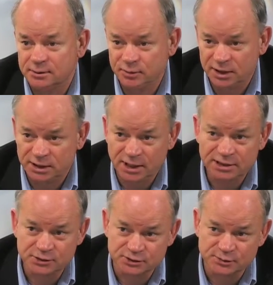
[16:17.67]
uh, big
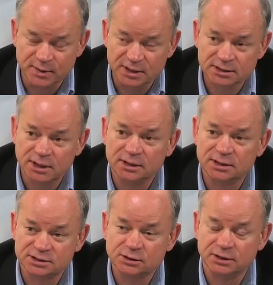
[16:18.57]
catcher's mitt, and
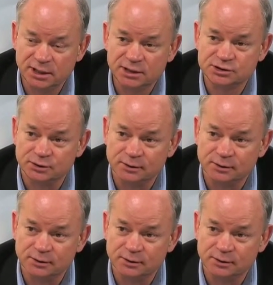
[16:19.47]
it's going to hit you.